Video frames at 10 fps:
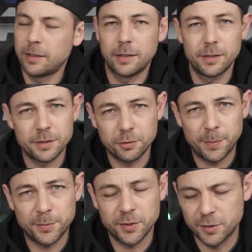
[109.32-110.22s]
in the
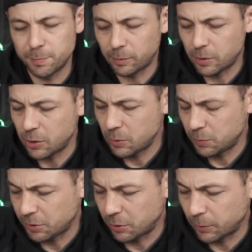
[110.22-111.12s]
descriptions below.
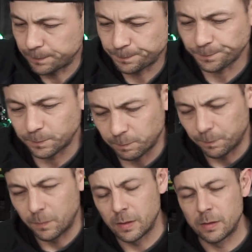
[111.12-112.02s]
So
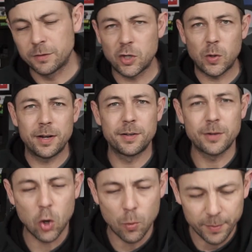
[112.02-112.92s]
let's go ahead
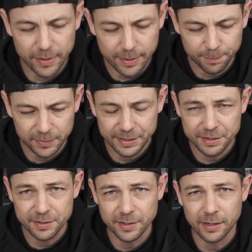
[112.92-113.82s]
and open up
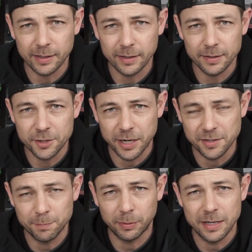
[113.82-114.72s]
these
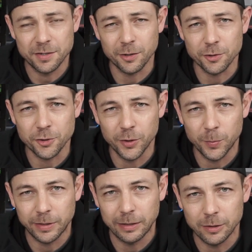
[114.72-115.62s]
chassis plates and I'll show you
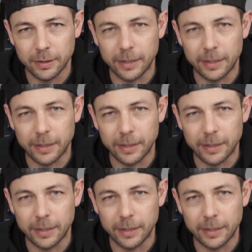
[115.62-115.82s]
what they look